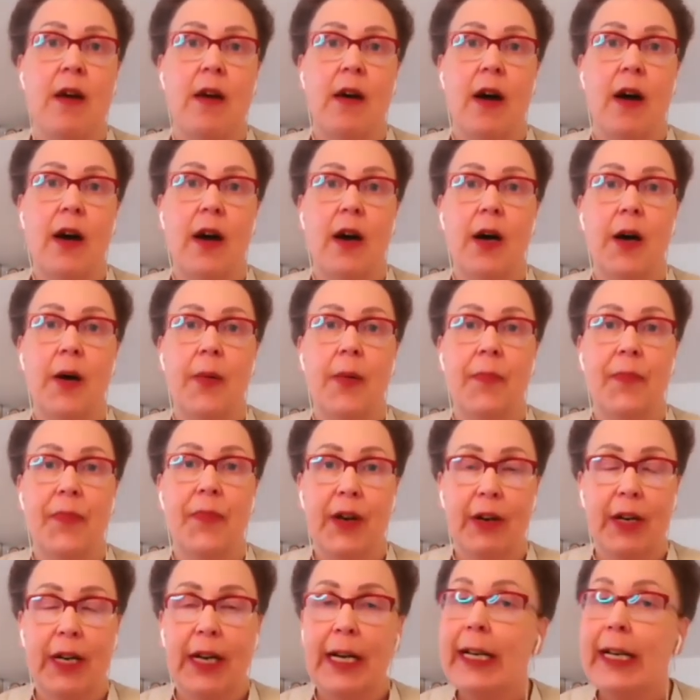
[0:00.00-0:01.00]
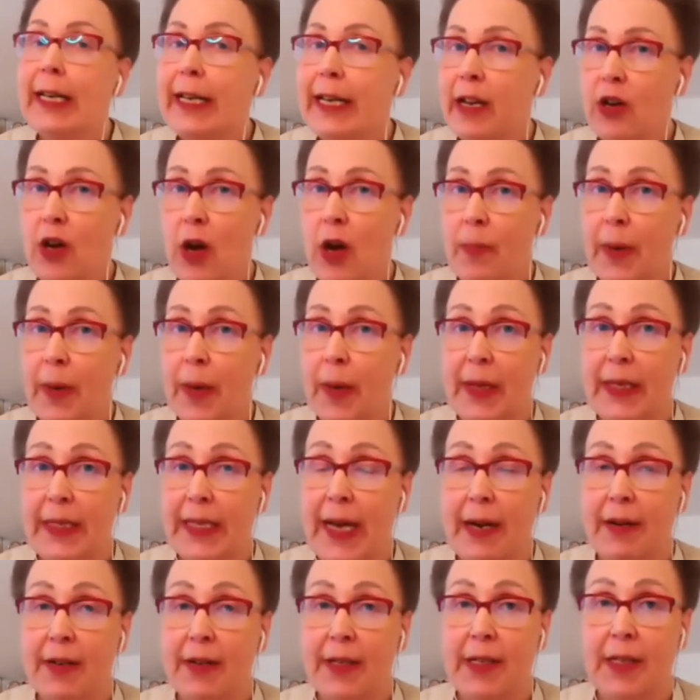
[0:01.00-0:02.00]
There are clear
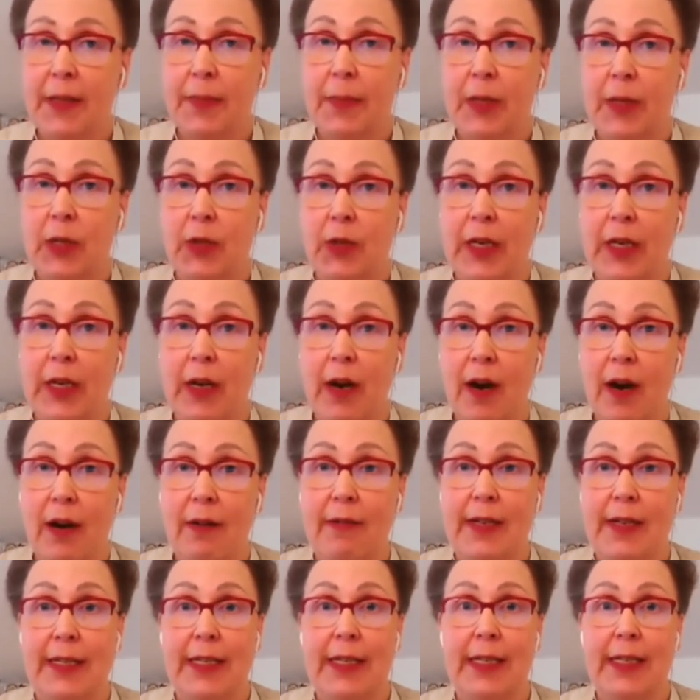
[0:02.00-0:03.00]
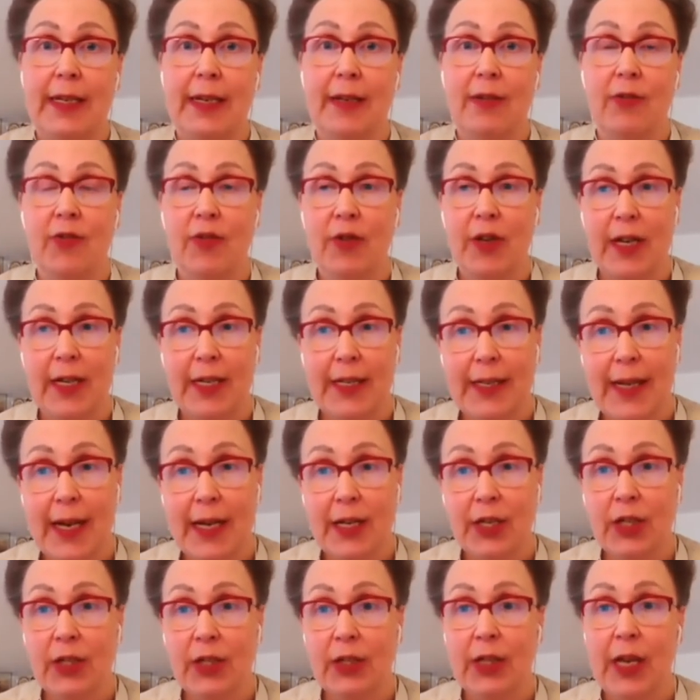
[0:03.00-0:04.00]
complementarities between R&D and
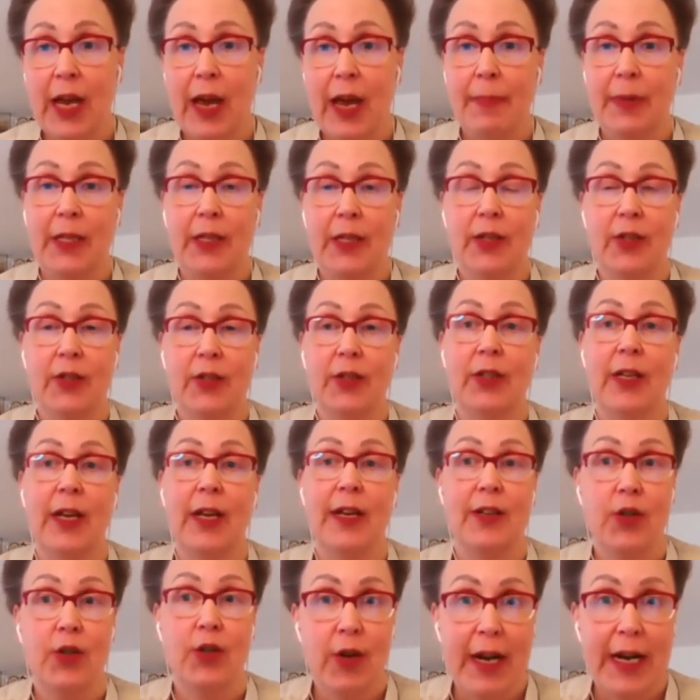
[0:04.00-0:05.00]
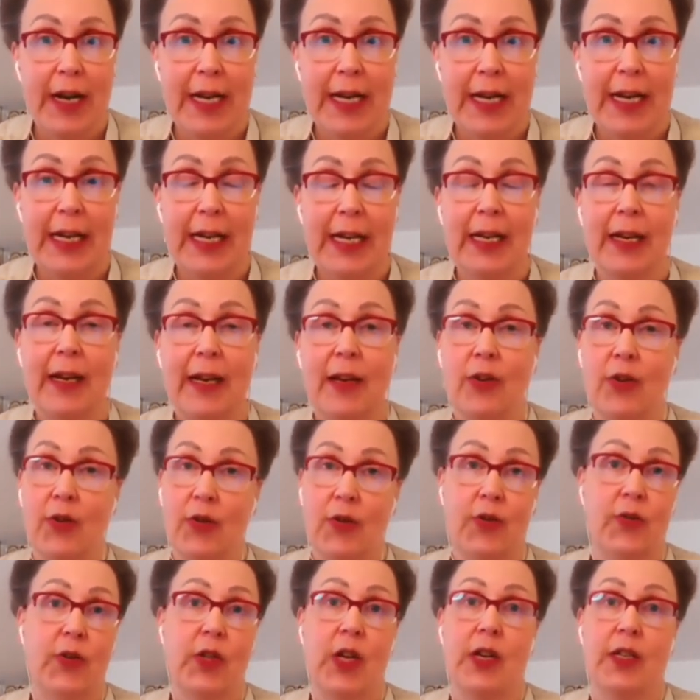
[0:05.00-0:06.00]
organizational capital and training and all
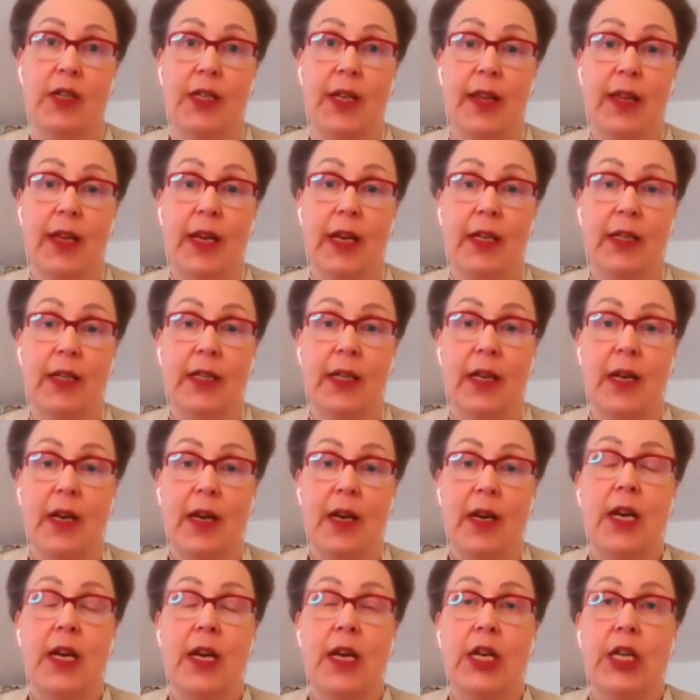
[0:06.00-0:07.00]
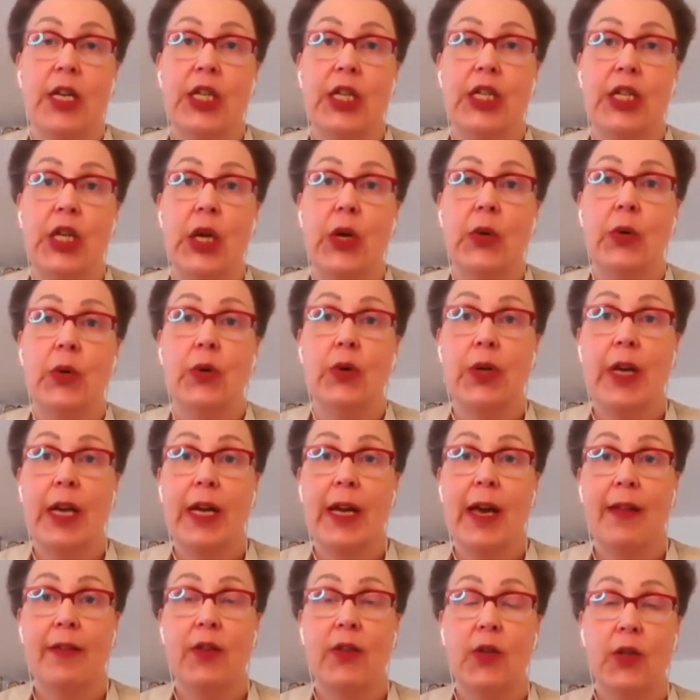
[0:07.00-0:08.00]
those kinds of things. So looking
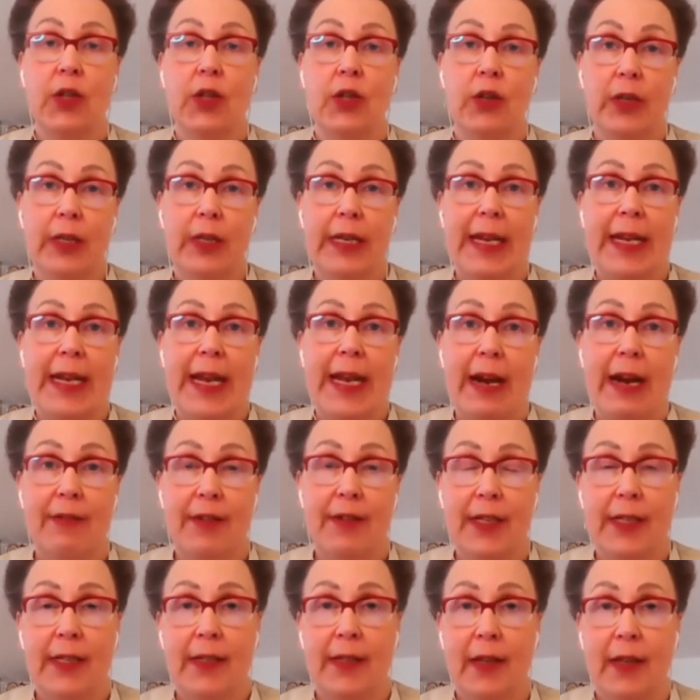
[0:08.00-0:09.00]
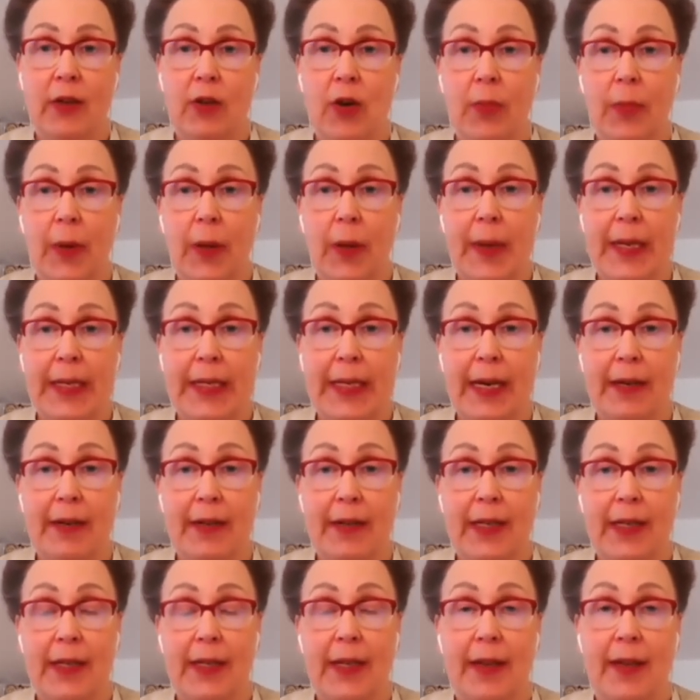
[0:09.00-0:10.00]
at those non-linearities and
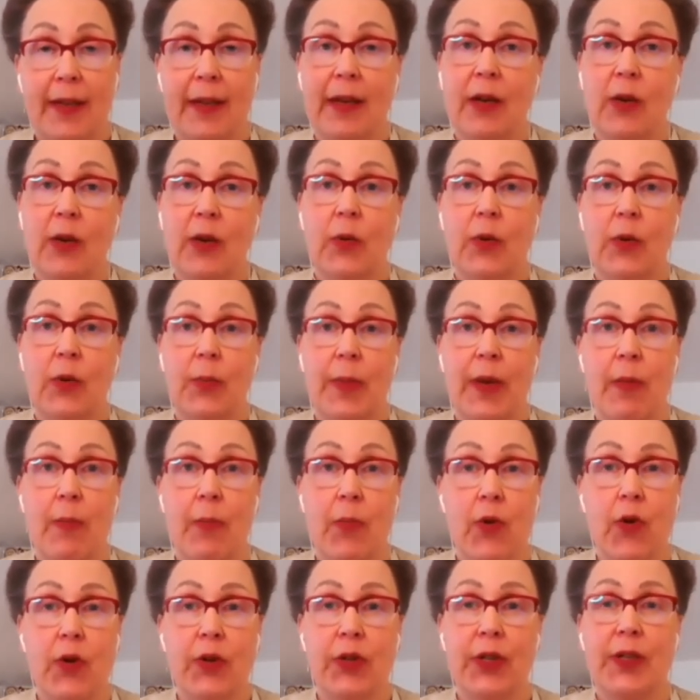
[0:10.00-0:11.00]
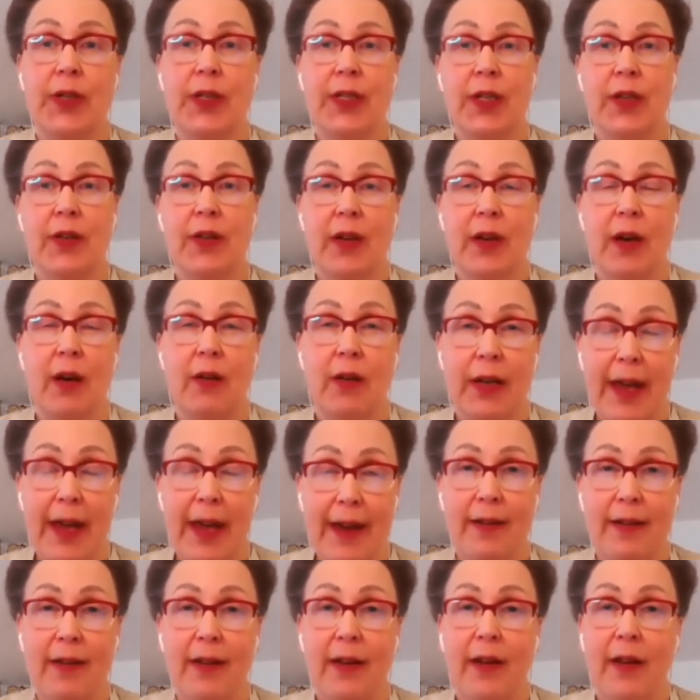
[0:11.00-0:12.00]
complementarities, I think will be important so that,
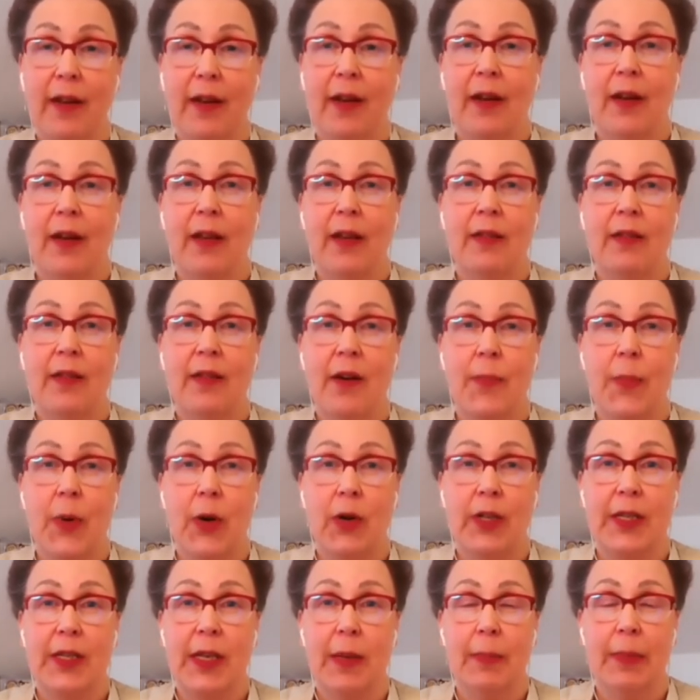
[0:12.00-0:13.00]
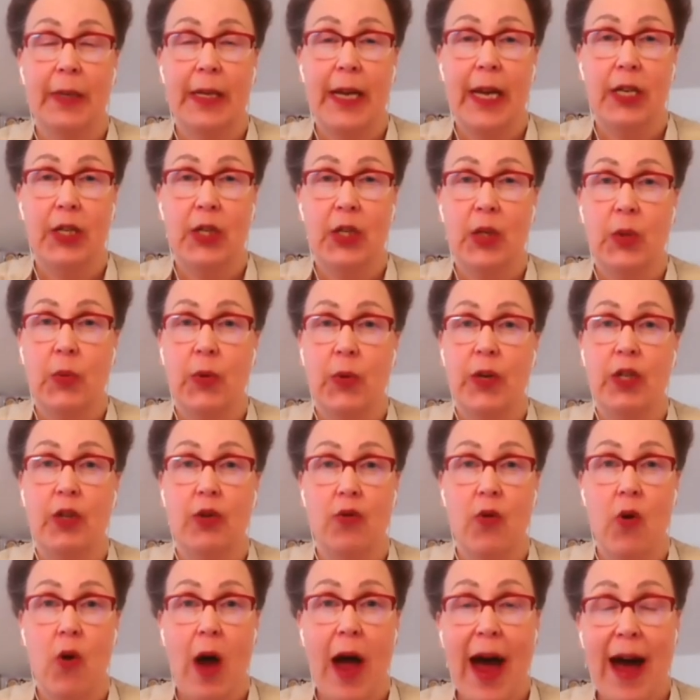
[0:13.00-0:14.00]
again, the policy implications we
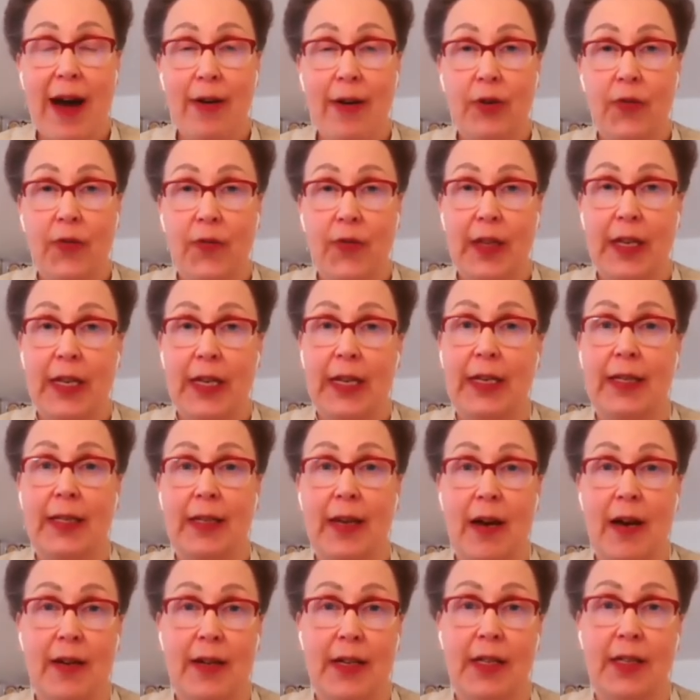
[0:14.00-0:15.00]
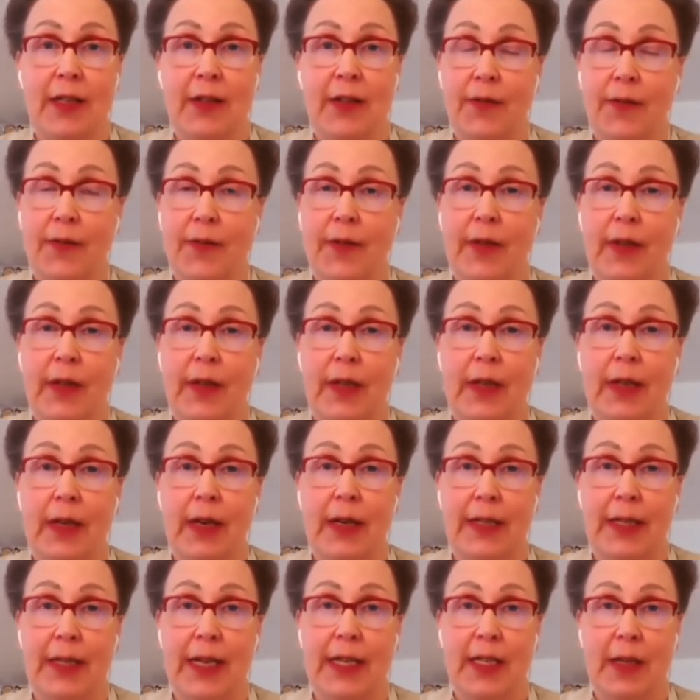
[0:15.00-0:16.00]
draw out of these kinds of
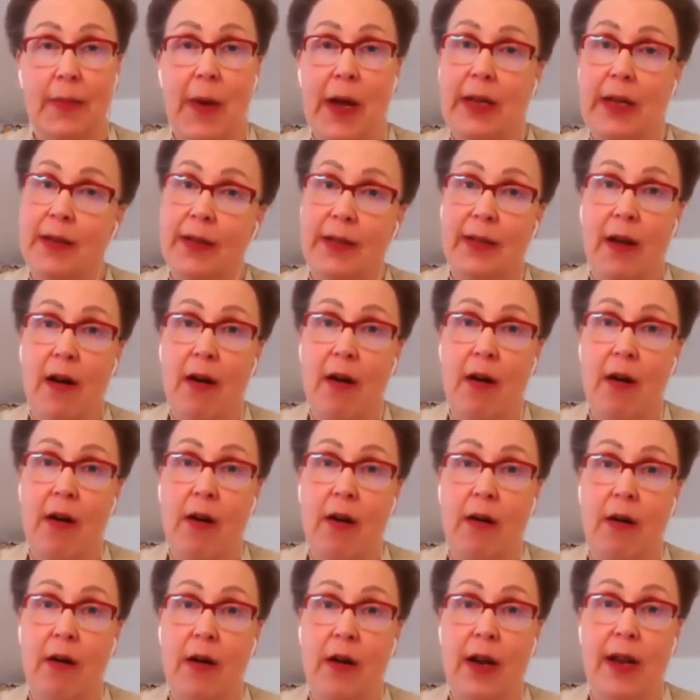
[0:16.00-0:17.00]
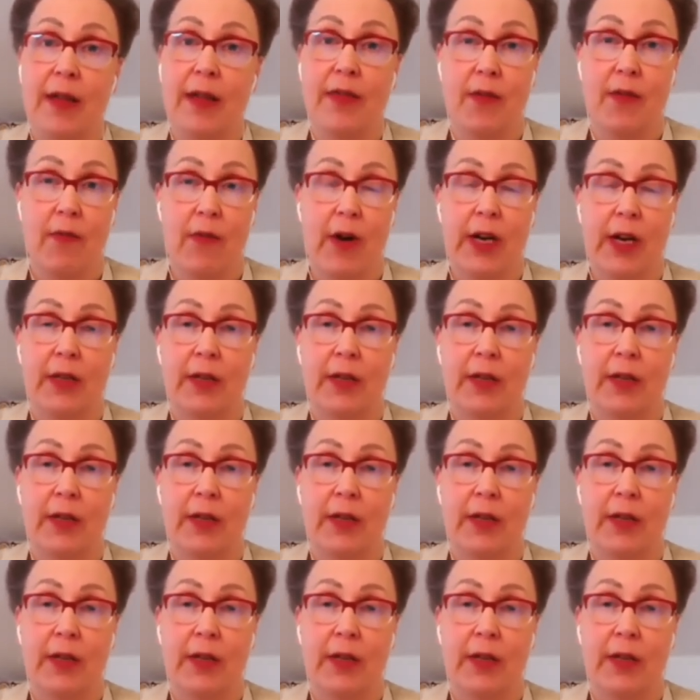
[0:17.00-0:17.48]
assessments are in the right